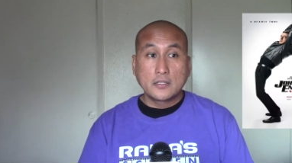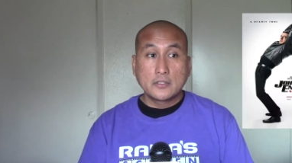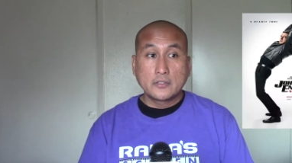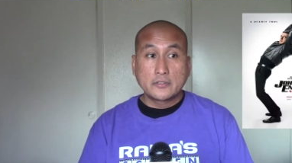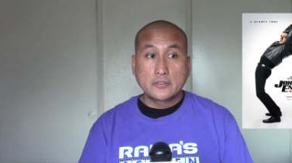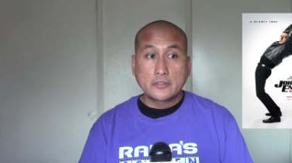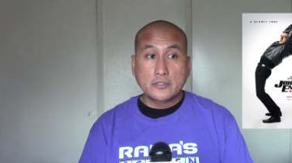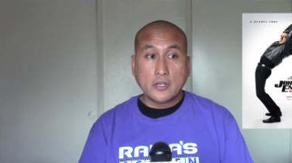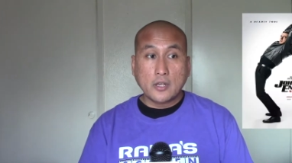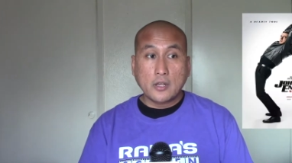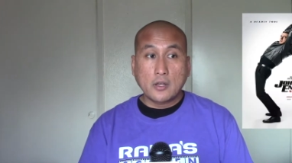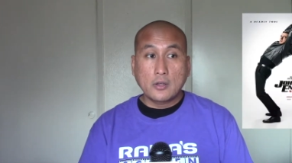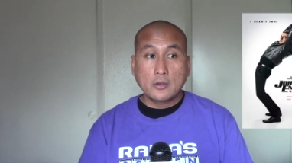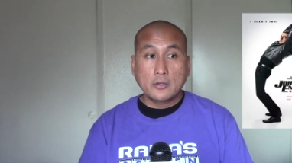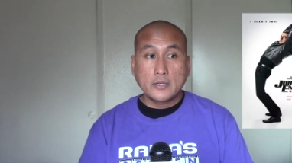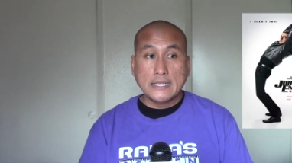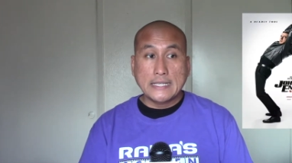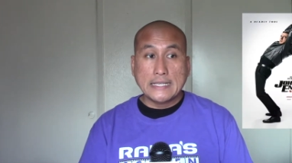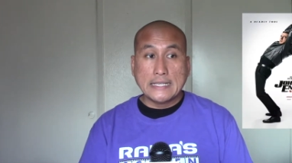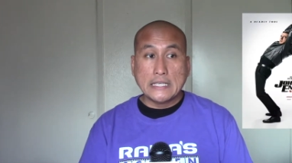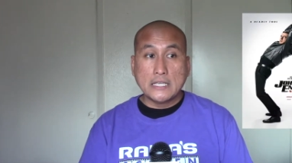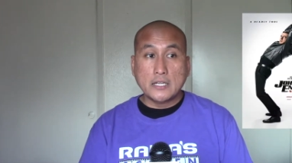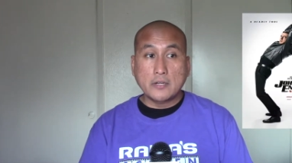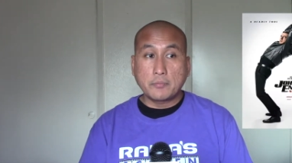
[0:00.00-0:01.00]
So
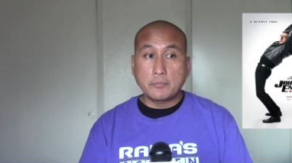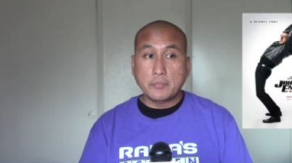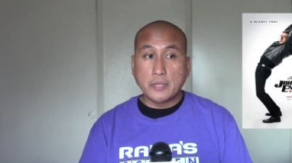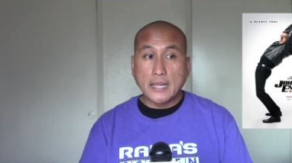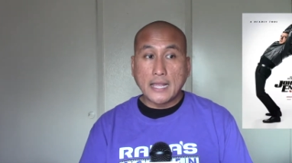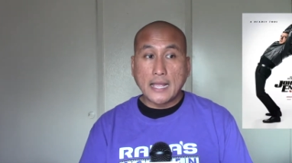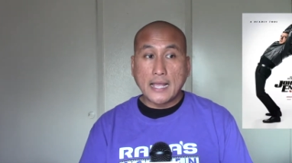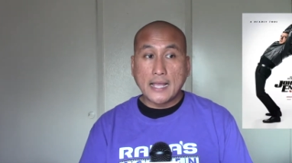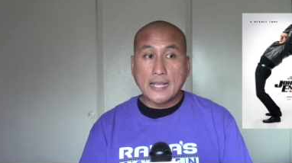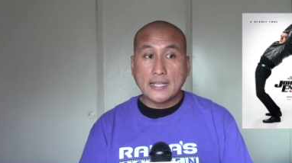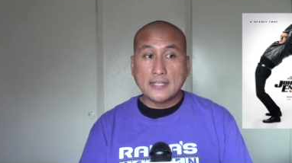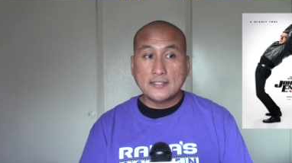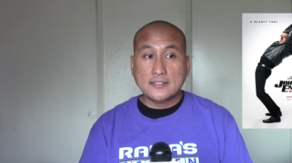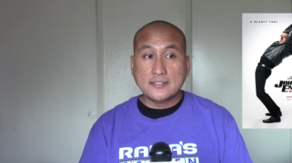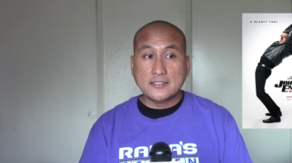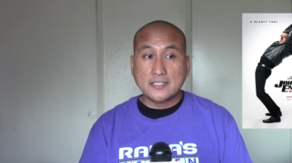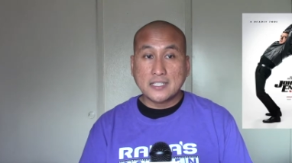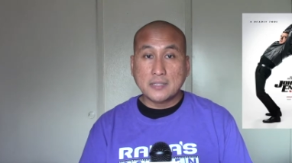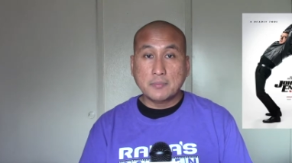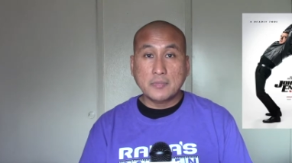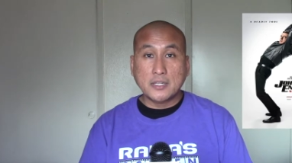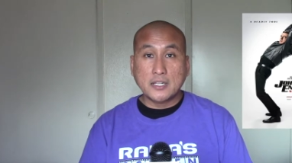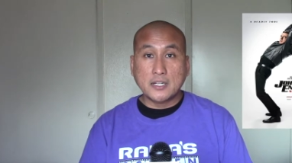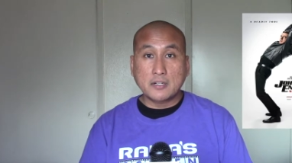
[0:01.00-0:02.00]
he applies
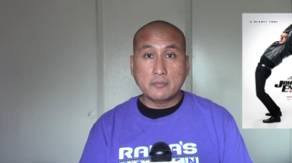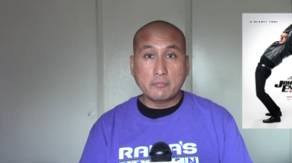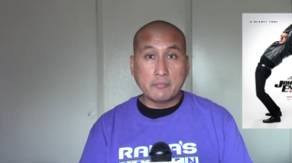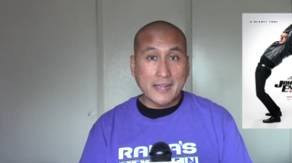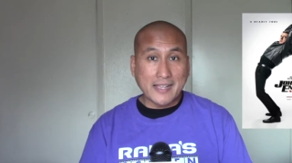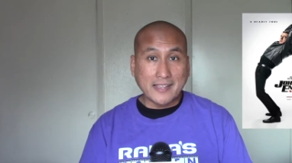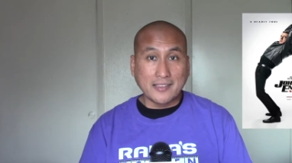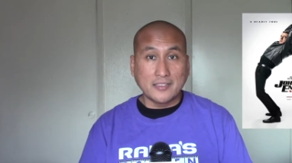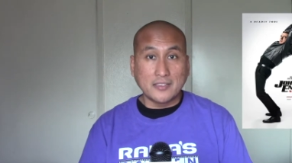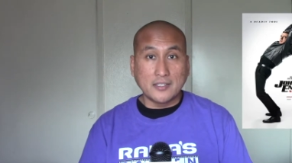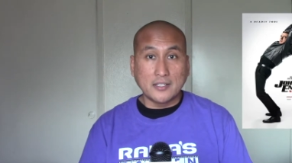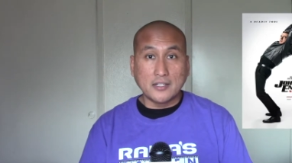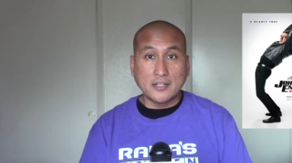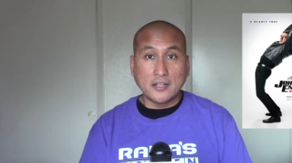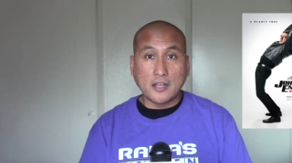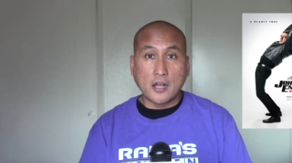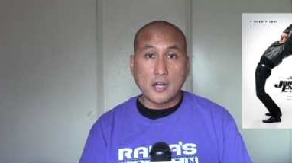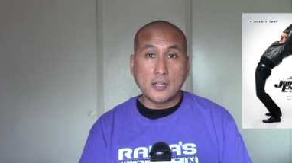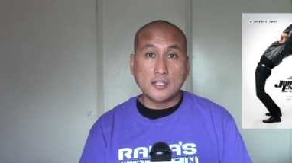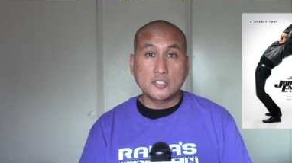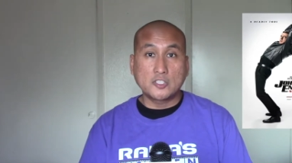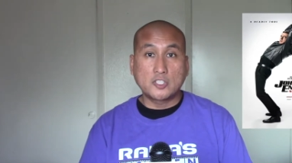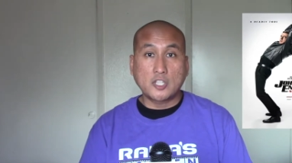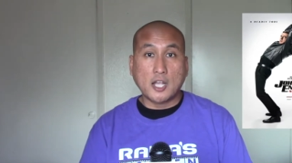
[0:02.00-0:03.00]
similar method
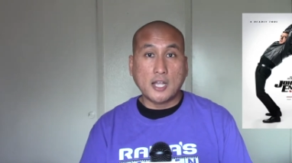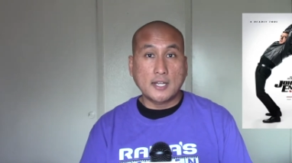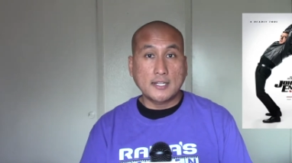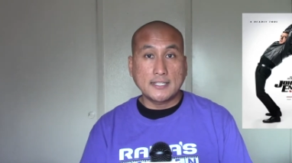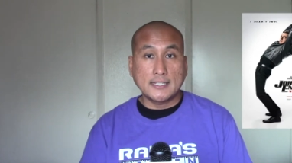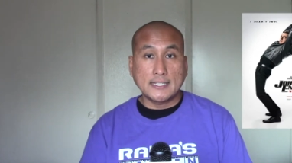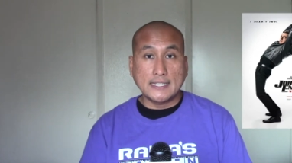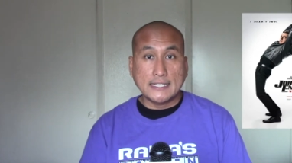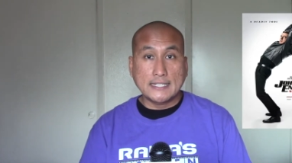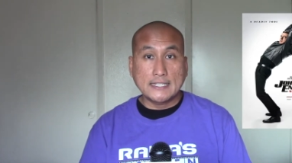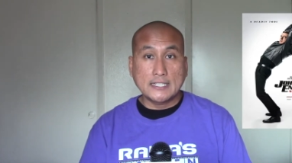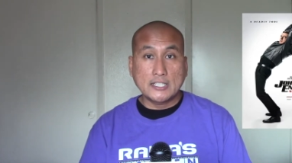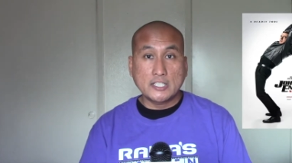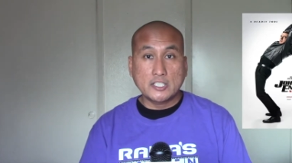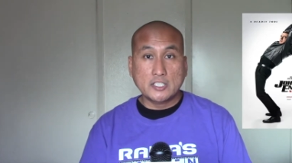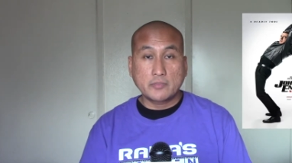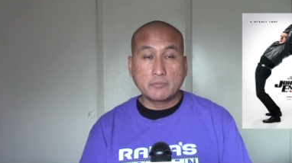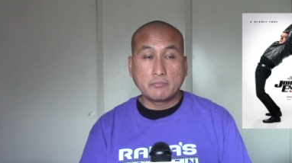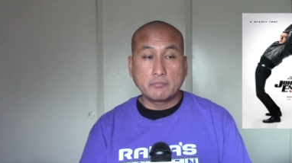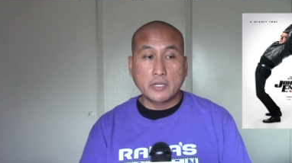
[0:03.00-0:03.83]
on Johnny English,